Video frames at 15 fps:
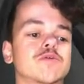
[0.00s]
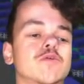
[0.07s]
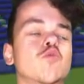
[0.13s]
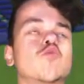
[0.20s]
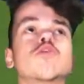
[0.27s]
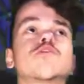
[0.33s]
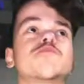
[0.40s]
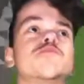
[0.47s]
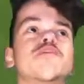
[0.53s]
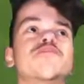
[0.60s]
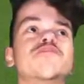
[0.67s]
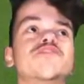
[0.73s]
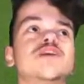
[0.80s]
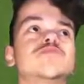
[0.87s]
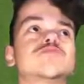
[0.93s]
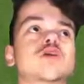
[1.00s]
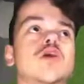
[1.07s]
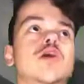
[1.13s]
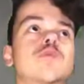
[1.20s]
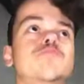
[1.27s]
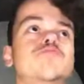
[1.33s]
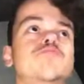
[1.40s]
All of my videos
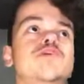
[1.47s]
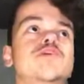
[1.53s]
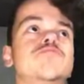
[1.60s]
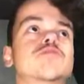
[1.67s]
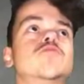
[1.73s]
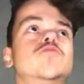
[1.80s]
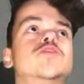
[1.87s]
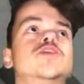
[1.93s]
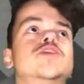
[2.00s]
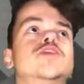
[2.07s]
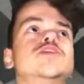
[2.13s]
are pre-recorded.